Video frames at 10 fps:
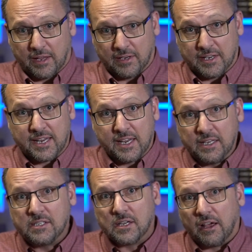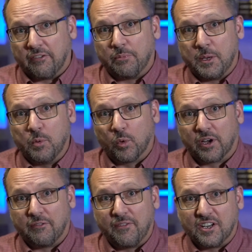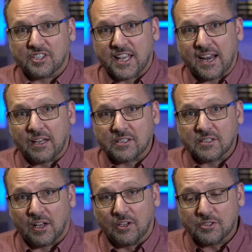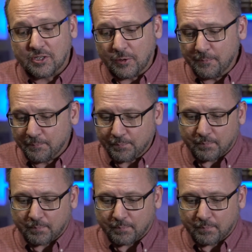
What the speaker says: needs of people. We're going to finish that also.